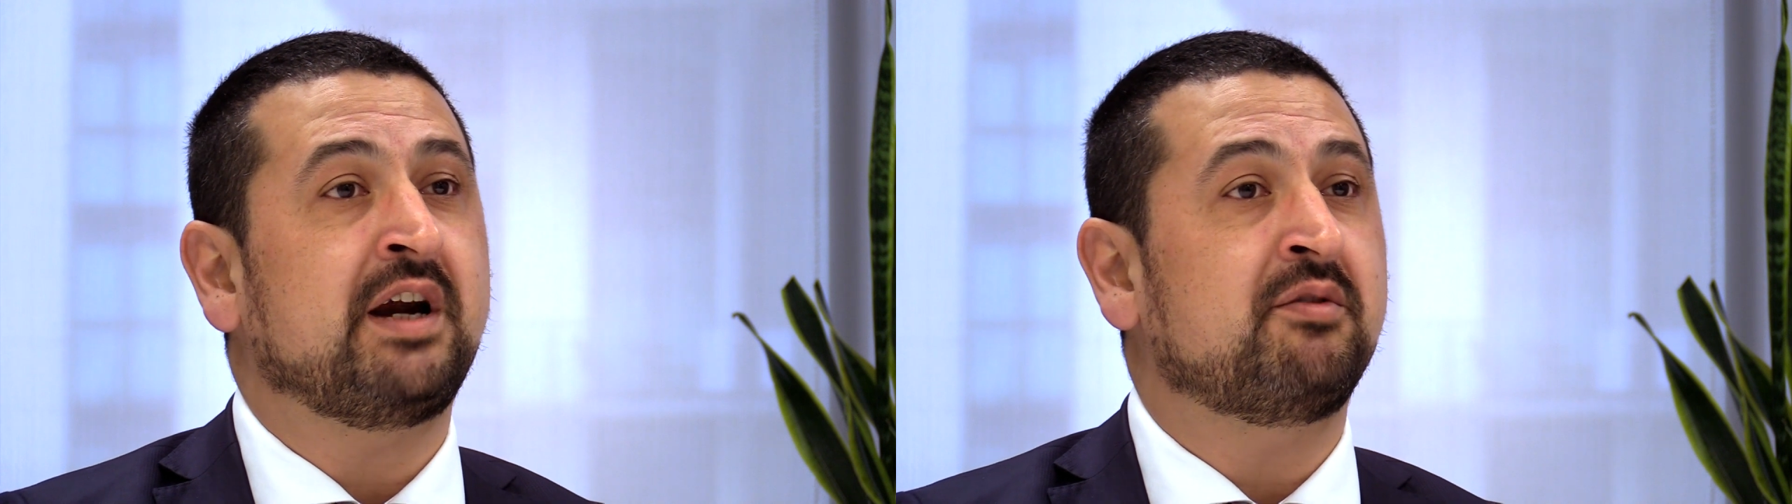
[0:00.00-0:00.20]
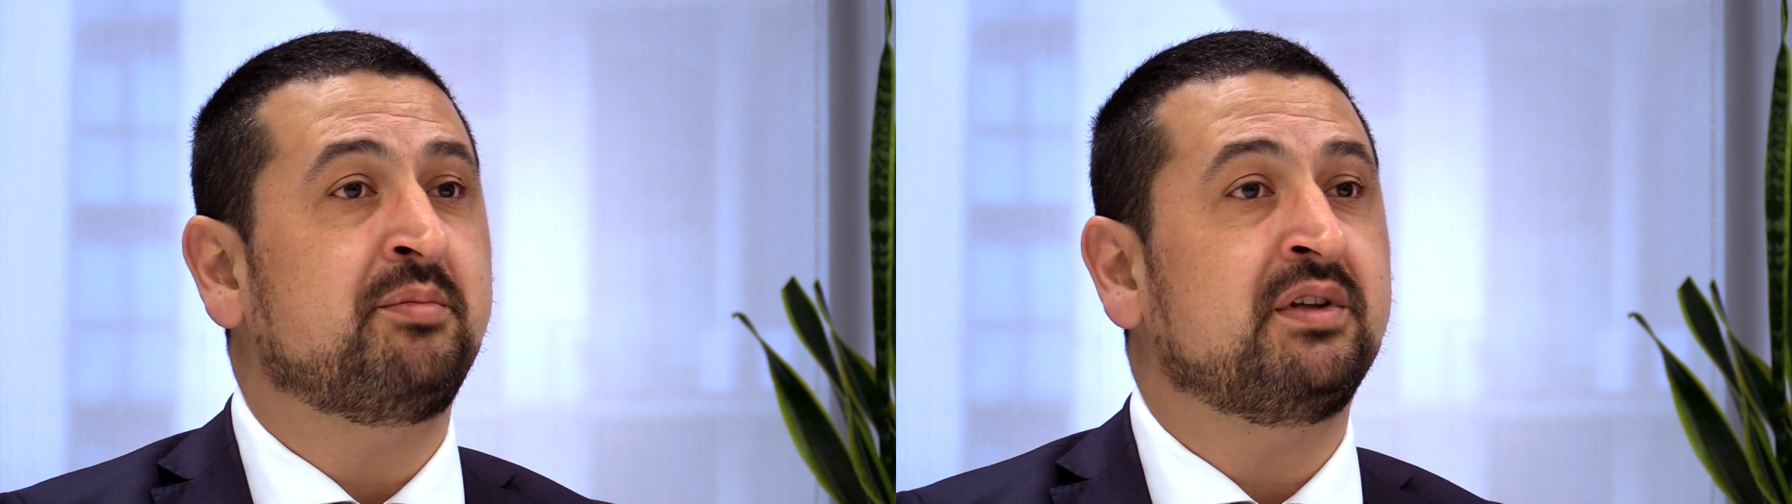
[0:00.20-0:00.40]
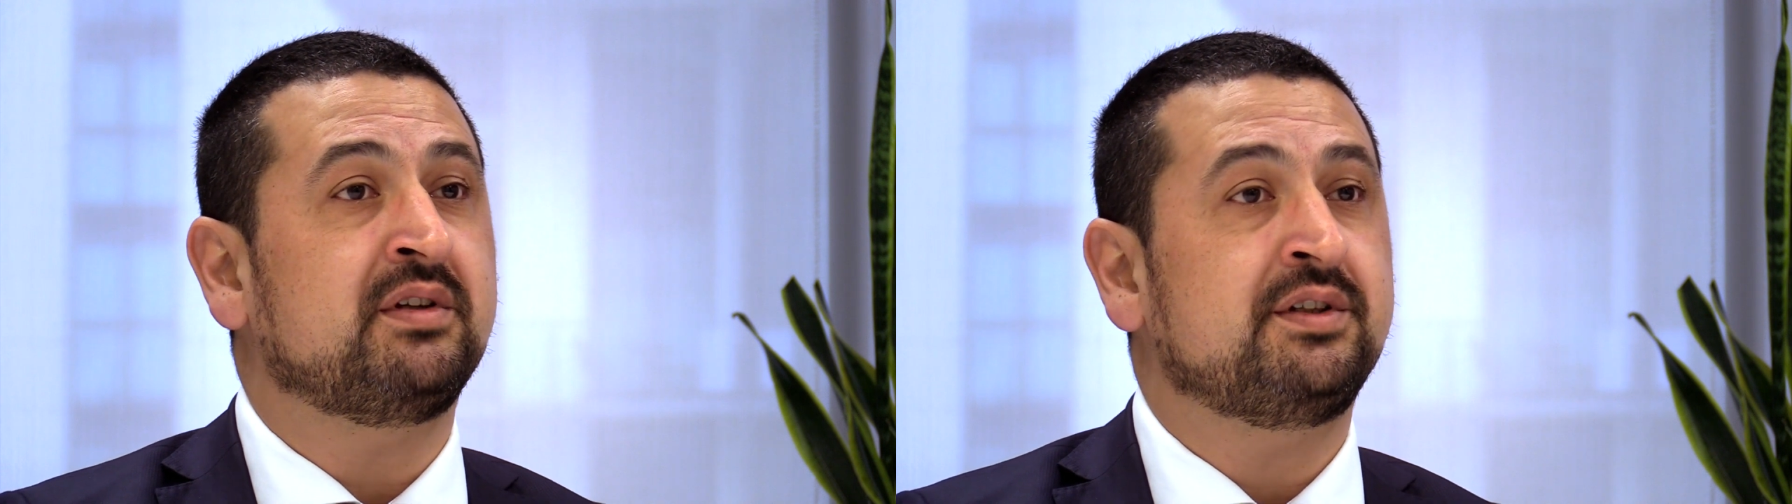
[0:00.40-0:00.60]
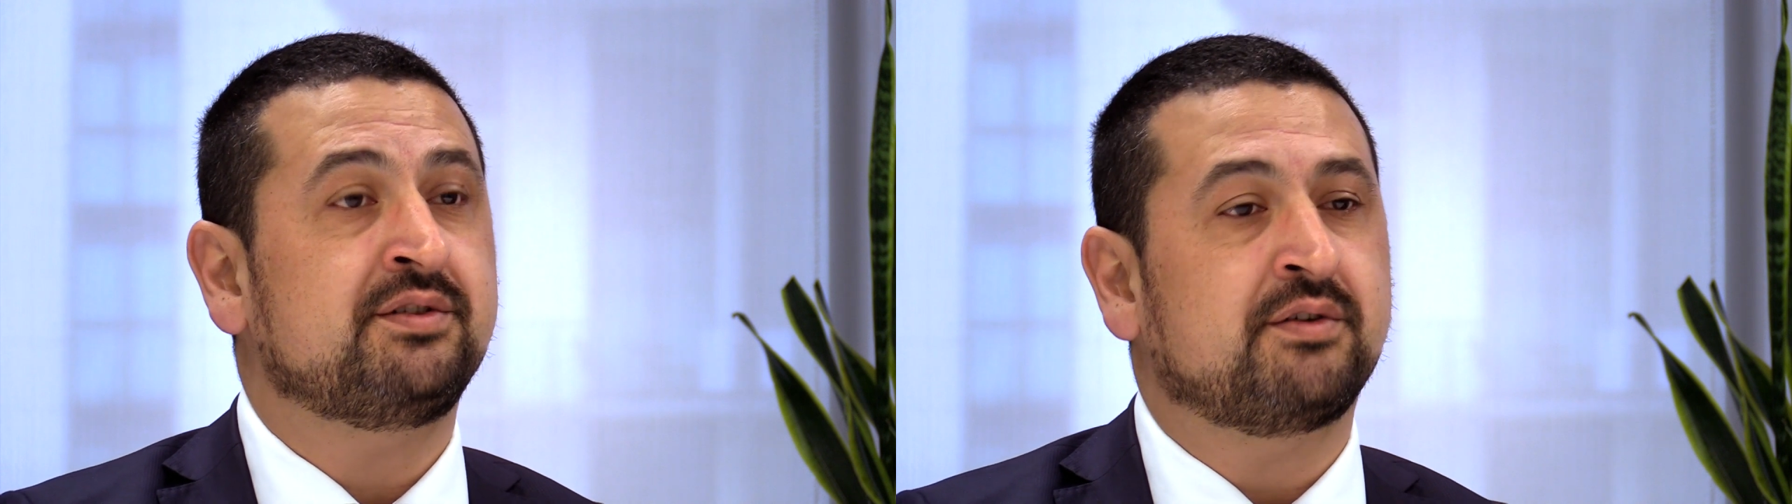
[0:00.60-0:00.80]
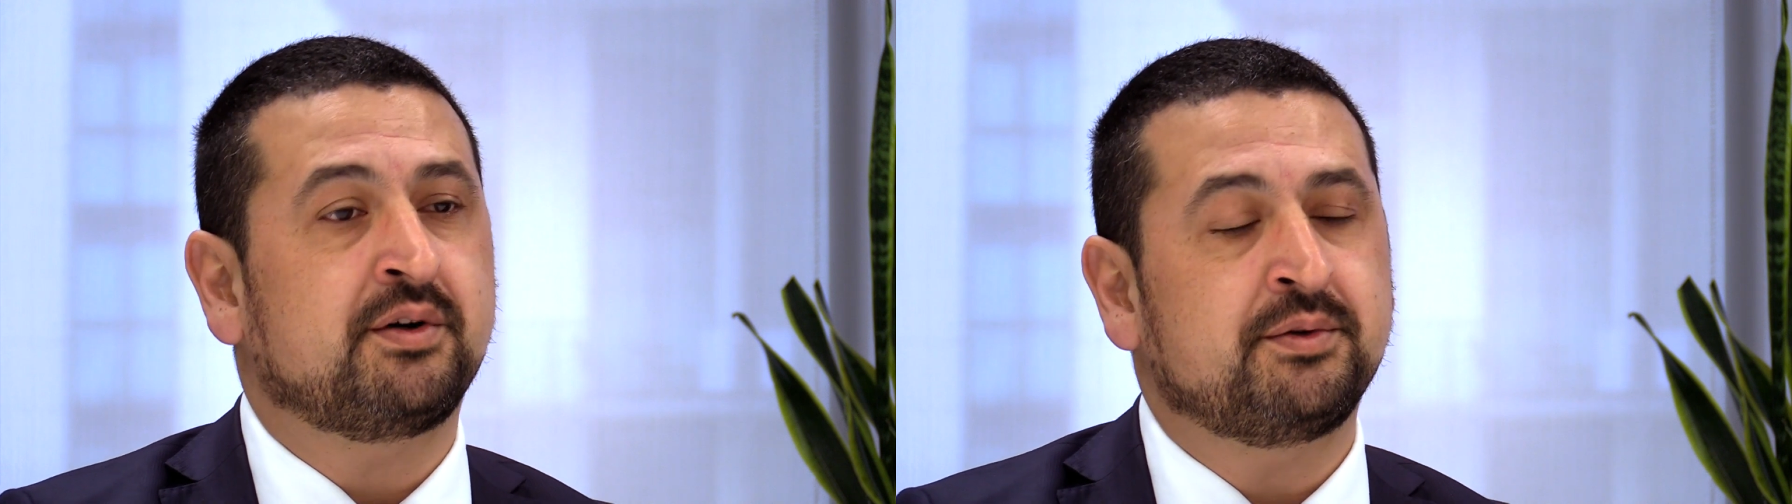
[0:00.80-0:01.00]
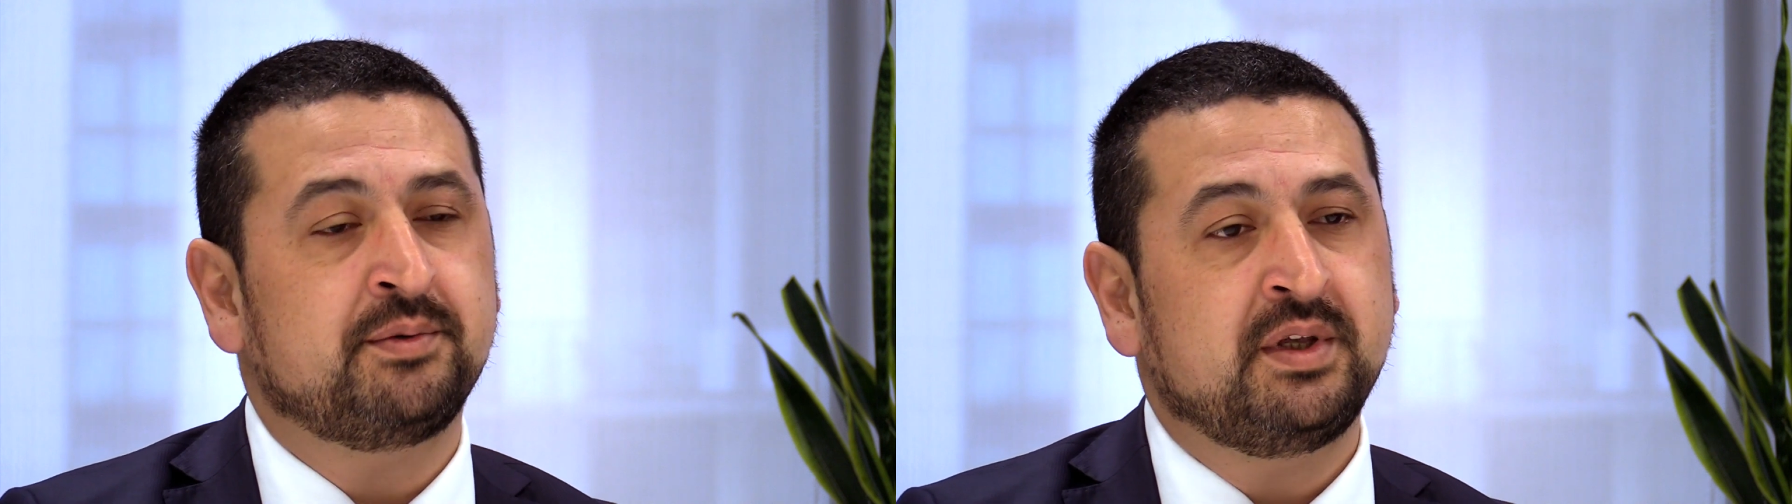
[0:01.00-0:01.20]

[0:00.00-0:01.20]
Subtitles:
our ability to grow.